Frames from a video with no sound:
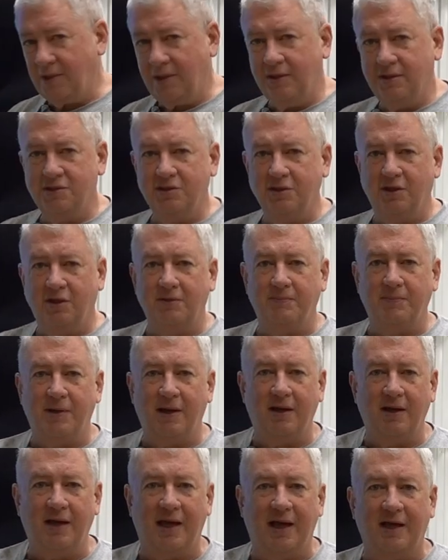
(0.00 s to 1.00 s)
Let's talk
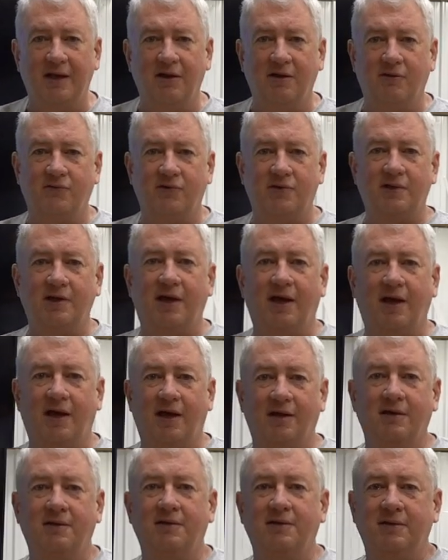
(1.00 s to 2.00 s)
about angle of
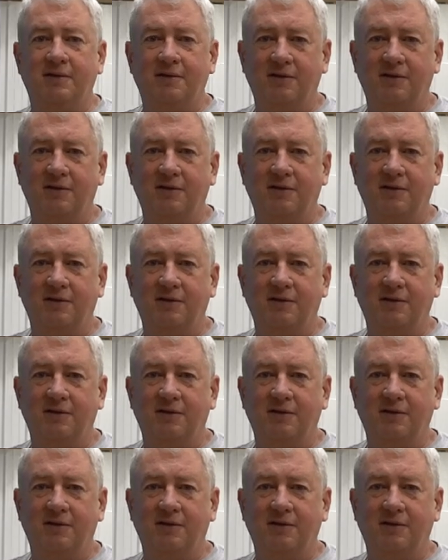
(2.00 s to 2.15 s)
attack.